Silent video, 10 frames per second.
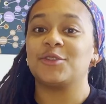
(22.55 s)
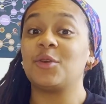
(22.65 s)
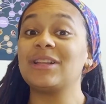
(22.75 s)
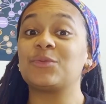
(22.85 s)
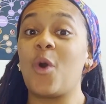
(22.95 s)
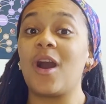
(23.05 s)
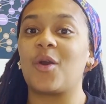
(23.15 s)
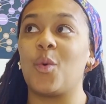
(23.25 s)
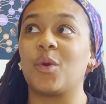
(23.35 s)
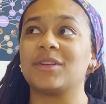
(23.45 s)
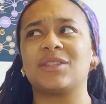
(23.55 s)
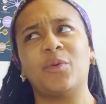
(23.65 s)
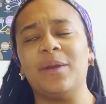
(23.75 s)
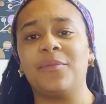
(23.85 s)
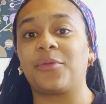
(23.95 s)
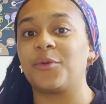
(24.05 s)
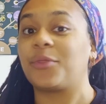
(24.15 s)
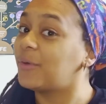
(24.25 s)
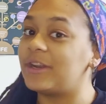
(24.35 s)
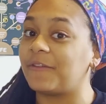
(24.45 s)
So let's walk or swim through
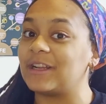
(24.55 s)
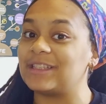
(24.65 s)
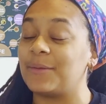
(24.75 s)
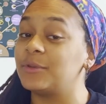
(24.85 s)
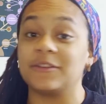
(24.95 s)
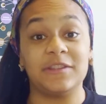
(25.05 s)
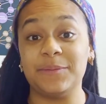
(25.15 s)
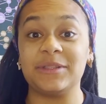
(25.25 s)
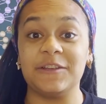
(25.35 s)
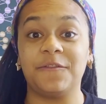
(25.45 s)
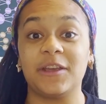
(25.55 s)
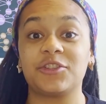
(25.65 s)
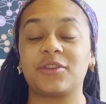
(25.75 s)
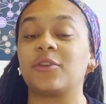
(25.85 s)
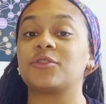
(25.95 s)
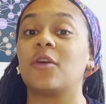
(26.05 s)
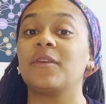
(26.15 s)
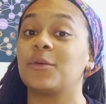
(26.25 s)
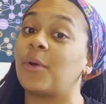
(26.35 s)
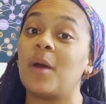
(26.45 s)
three different examples of deep sea fish that are
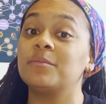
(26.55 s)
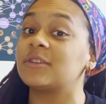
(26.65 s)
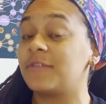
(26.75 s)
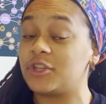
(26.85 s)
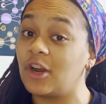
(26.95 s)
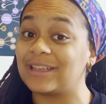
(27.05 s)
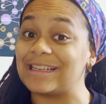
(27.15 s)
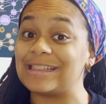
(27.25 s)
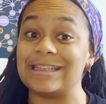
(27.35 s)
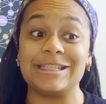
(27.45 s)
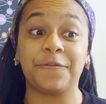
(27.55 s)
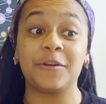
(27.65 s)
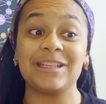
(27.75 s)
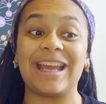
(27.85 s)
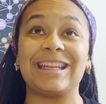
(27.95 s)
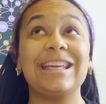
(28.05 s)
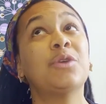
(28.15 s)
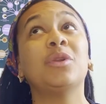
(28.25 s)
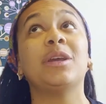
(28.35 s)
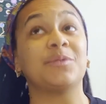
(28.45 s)
solving the problems of the darkness in different yet
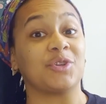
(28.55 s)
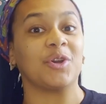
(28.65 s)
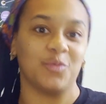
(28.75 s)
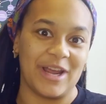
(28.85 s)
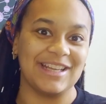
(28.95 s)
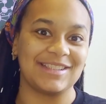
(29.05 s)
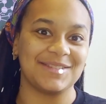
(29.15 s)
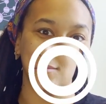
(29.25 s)
equally absurd ways.